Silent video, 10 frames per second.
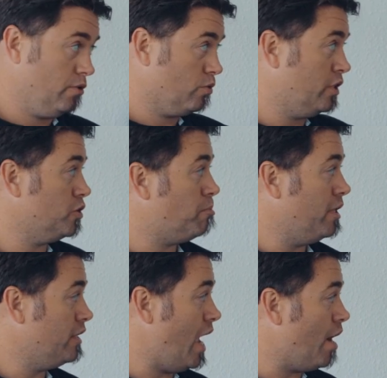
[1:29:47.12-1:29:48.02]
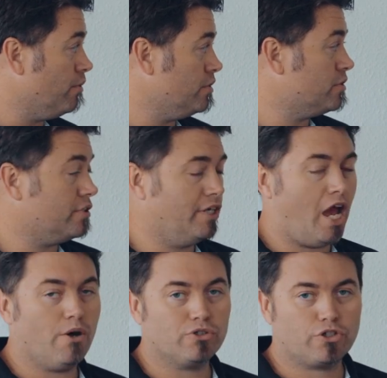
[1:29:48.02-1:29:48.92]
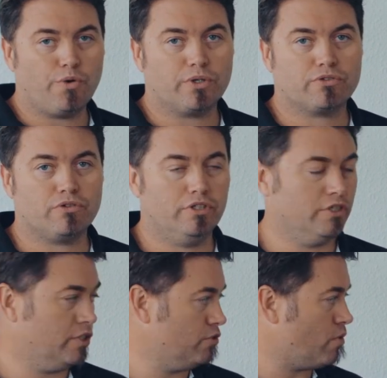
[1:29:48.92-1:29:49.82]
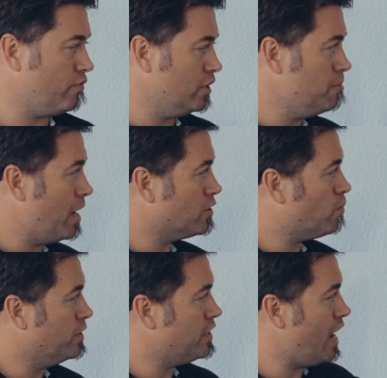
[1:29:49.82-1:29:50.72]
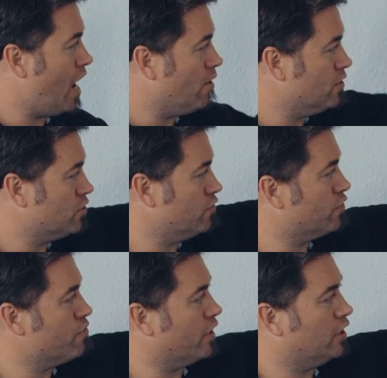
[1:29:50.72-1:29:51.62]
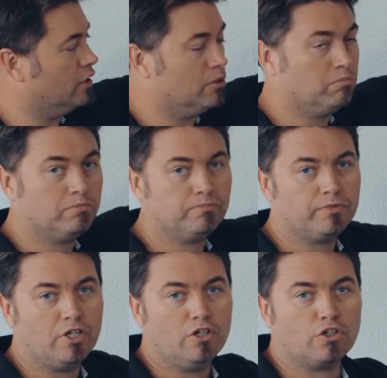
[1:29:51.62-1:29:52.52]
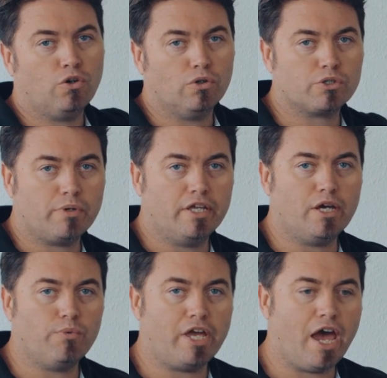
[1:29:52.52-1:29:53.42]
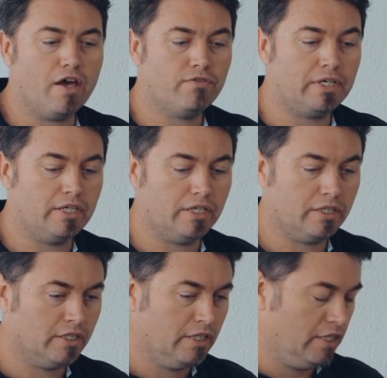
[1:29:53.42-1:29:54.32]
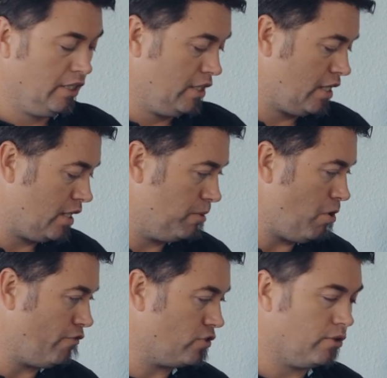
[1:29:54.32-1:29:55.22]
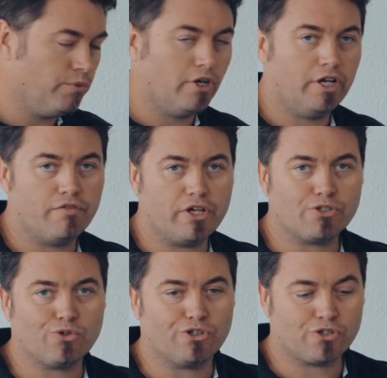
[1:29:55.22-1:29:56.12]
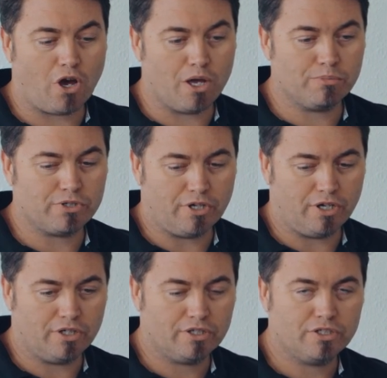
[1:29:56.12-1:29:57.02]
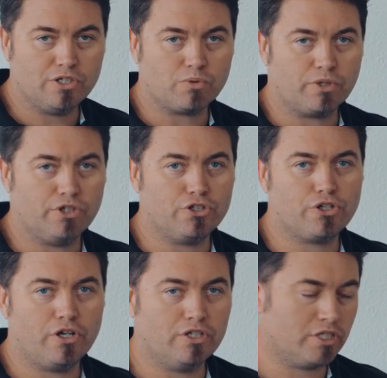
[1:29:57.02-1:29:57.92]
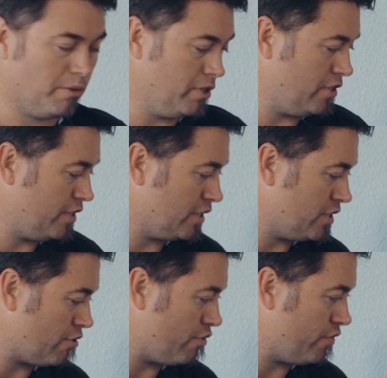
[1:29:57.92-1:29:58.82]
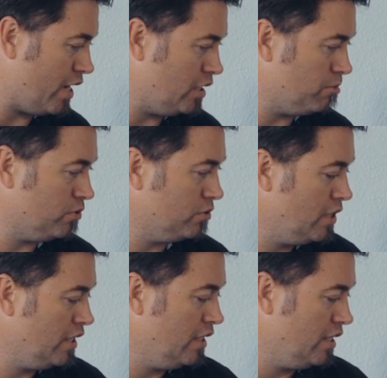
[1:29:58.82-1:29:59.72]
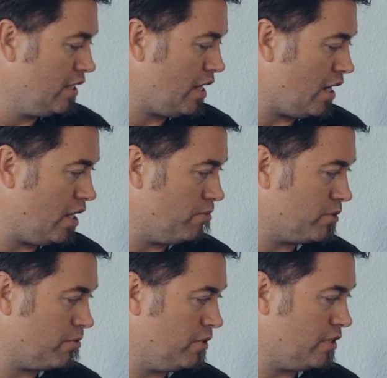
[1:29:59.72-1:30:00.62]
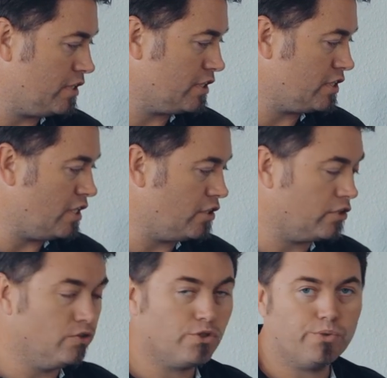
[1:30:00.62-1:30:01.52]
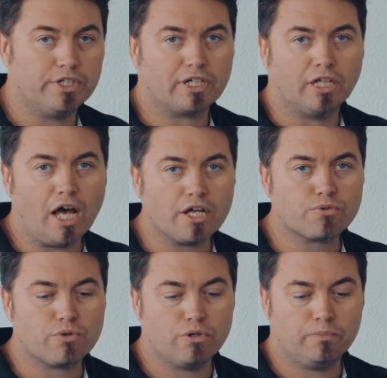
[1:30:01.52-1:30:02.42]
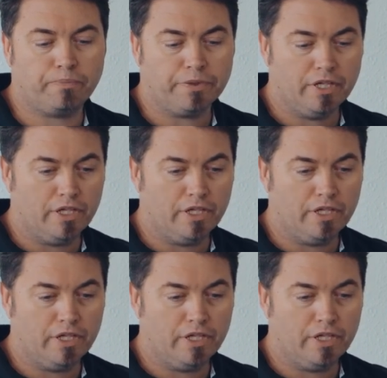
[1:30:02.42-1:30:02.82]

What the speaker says: Can spend hours and hours going through this. There's roughly about 20 hours of curriculum, courseware that we have here. Obviously we don't have that sort of time, so just wanted to show you some of the things that are available, some of the things that you can do in the classroom.